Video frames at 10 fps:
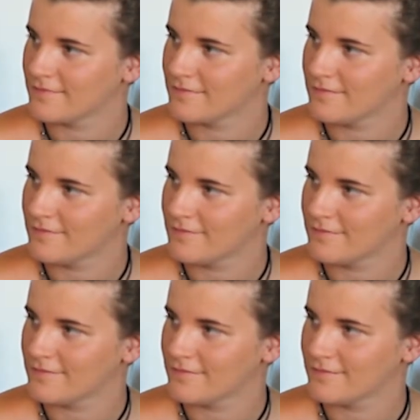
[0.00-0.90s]

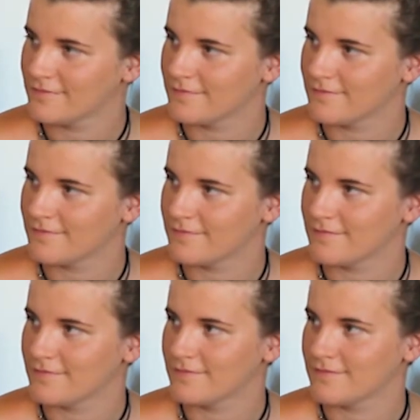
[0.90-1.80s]

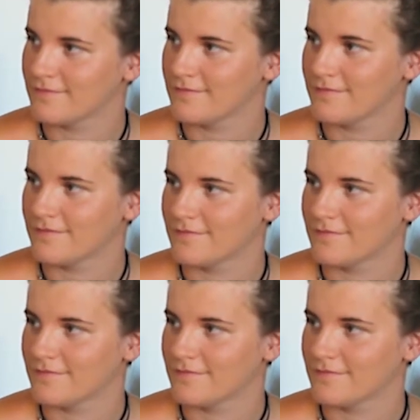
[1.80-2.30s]
[no speech]